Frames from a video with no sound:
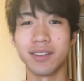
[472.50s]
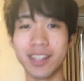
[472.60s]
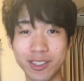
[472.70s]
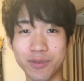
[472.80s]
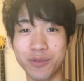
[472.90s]

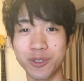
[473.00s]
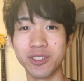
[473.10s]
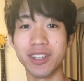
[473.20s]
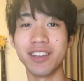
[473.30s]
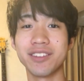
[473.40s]
That's it for
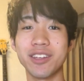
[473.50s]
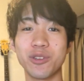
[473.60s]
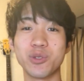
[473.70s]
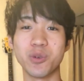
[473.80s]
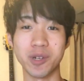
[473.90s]
today. Thank you
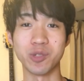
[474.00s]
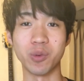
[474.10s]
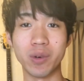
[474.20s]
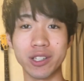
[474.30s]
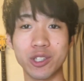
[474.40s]
so much
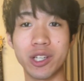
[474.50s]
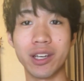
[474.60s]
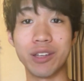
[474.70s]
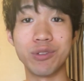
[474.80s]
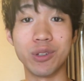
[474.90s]
for watching.
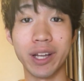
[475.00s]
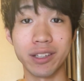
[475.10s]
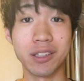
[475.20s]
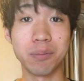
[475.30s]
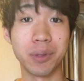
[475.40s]
If you
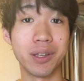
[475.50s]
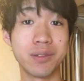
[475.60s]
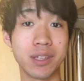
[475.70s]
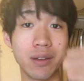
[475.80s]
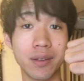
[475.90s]
liked it,
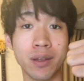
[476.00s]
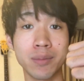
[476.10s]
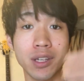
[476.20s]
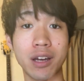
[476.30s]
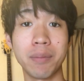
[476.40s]
please give it a
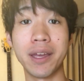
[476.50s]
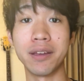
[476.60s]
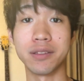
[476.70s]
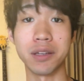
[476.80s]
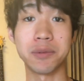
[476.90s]
thumbs up
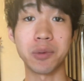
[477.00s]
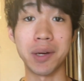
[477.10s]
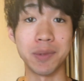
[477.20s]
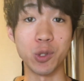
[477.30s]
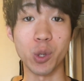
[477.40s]
and
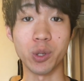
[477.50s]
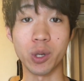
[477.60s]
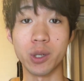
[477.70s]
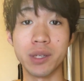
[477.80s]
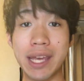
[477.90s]
subscribe to join the
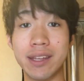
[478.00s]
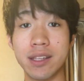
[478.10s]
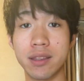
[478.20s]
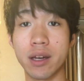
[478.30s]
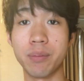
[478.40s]
herd and
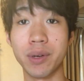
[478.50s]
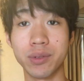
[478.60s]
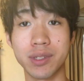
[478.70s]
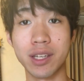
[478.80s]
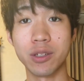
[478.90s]
hit that bell to
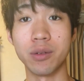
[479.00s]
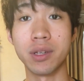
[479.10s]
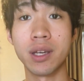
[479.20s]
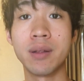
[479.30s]
stay tuned.